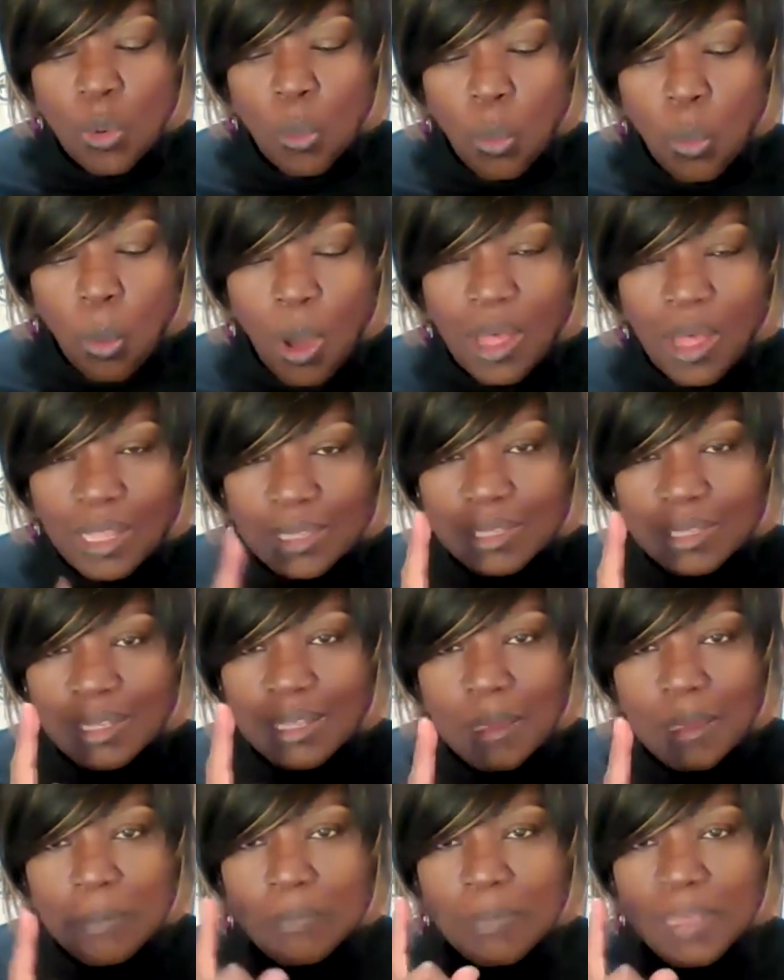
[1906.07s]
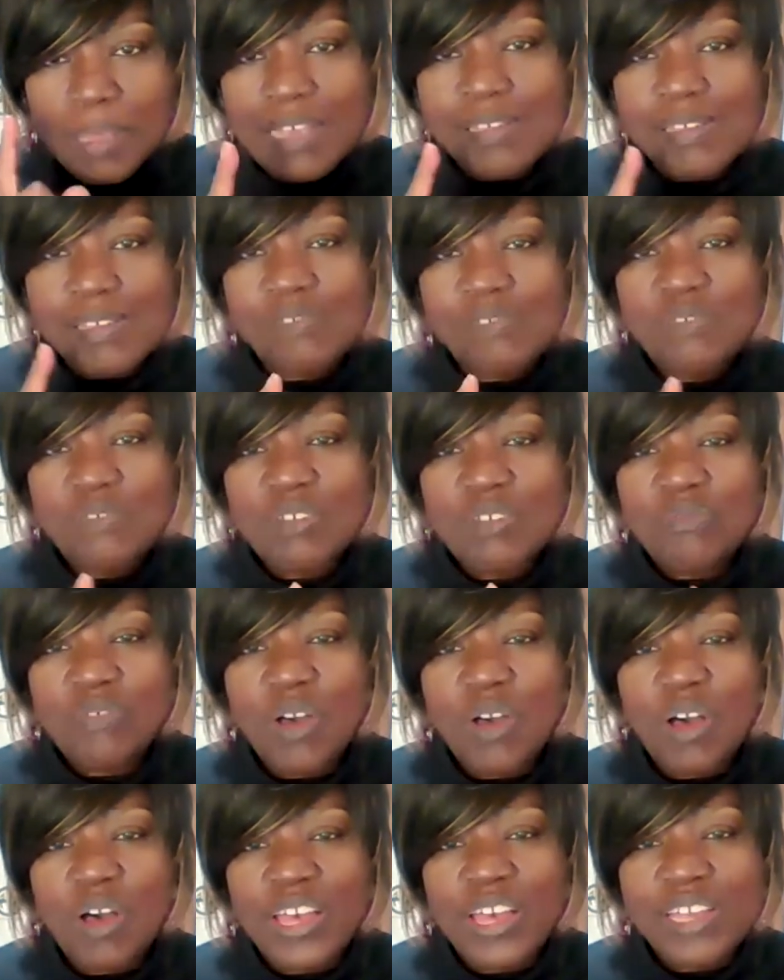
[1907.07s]
one piece of
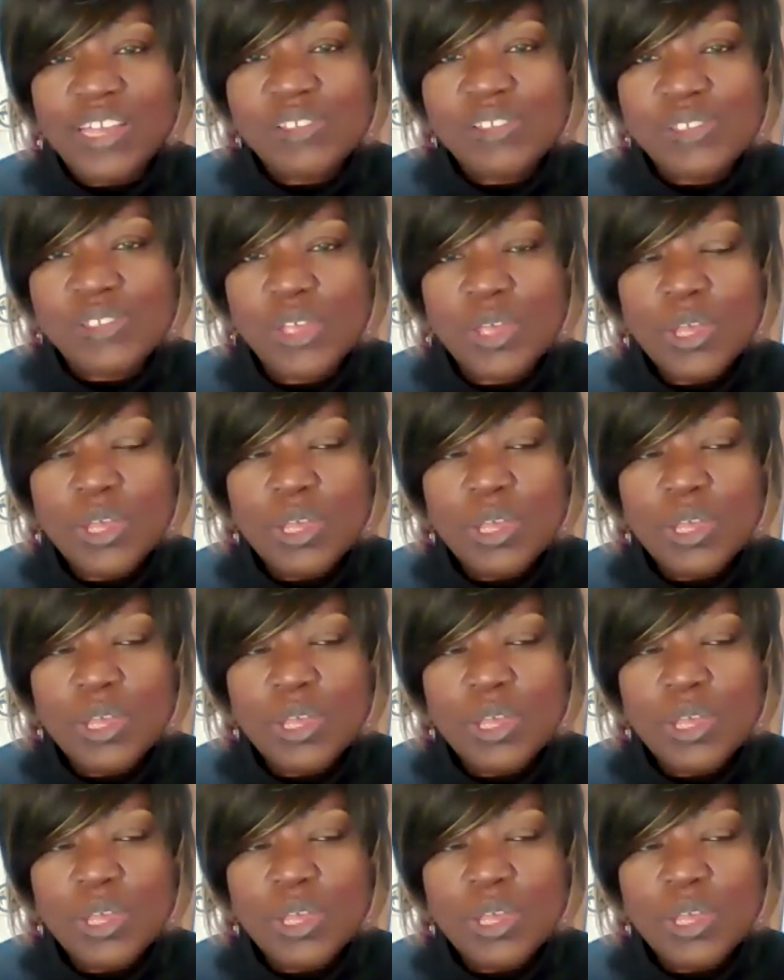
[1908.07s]
advice